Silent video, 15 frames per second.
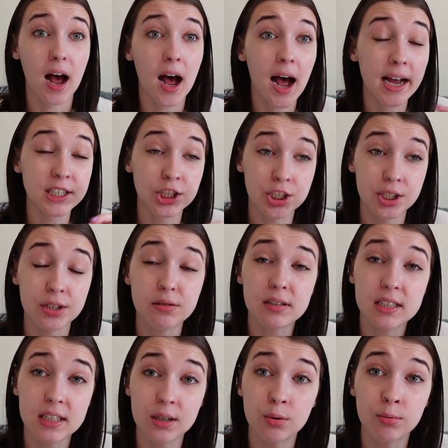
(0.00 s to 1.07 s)
I do
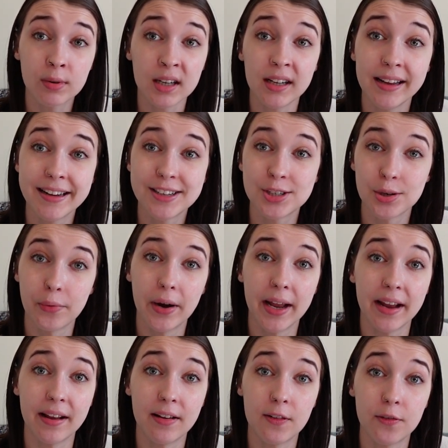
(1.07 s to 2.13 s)
still really
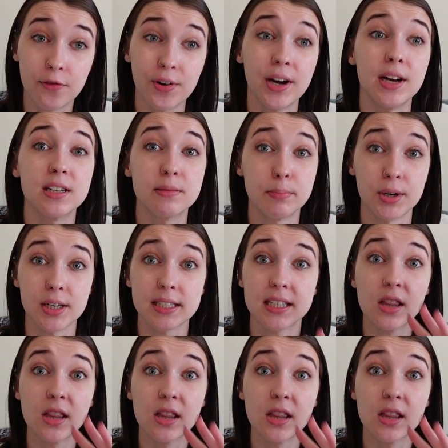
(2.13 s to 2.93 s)
enjoy Frida's books.